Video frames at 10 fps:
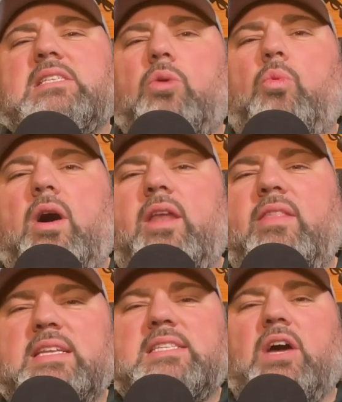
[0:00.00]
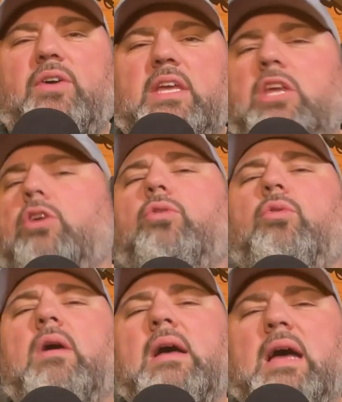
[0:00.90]
the one that's telling
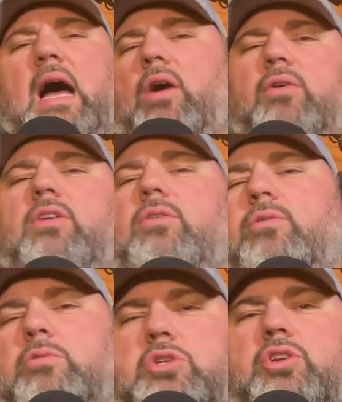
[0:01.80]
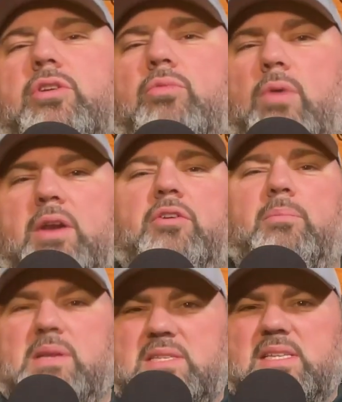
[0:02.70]
you how you should run your
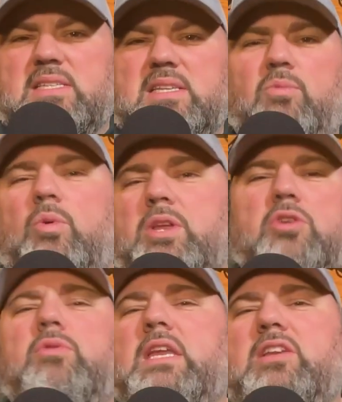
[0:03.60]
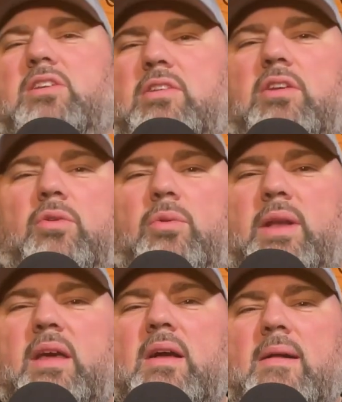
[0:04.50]
business and what you need to do.
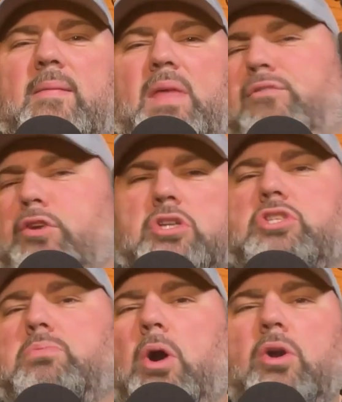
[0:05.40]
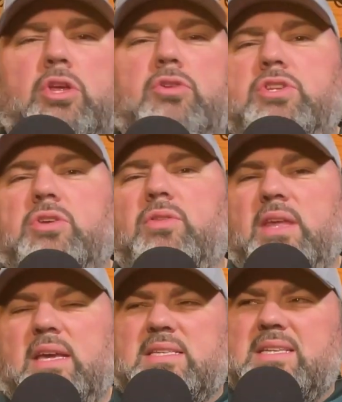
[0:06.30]
And if you're smart, you do
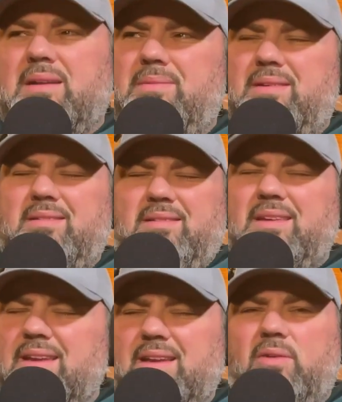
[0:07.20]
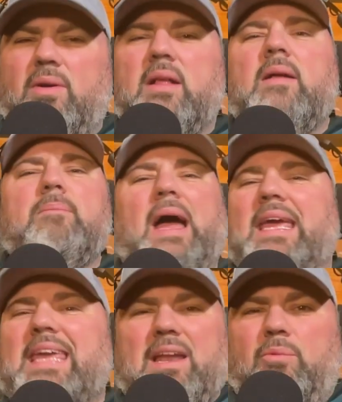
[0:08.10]
this. And I'm like, you know, I
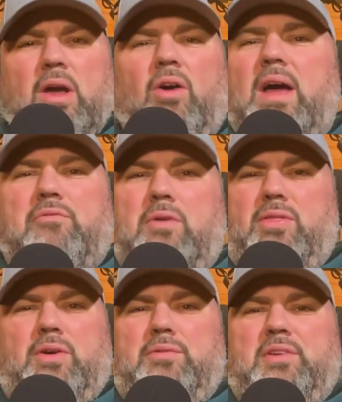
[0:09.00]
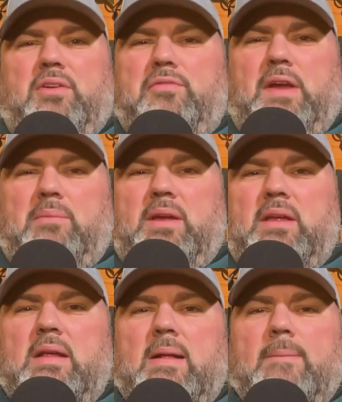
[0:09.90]
get it. We all have one of those in our family.
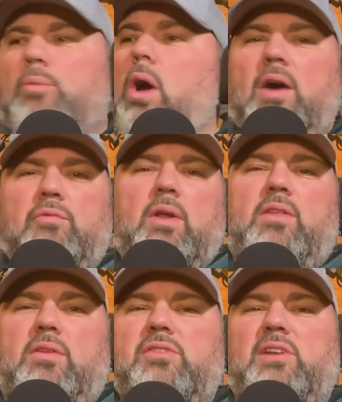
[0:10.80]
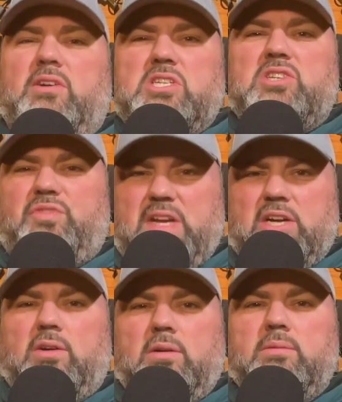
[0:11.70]
We all have one of those in our
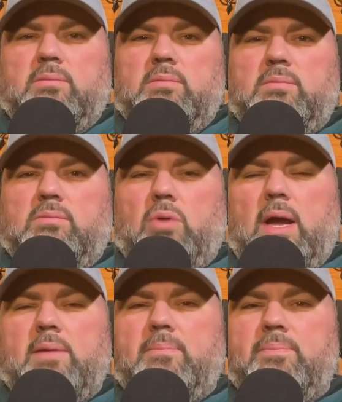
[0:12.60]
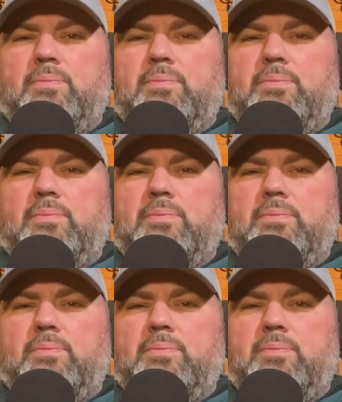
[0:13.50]
sphere, right?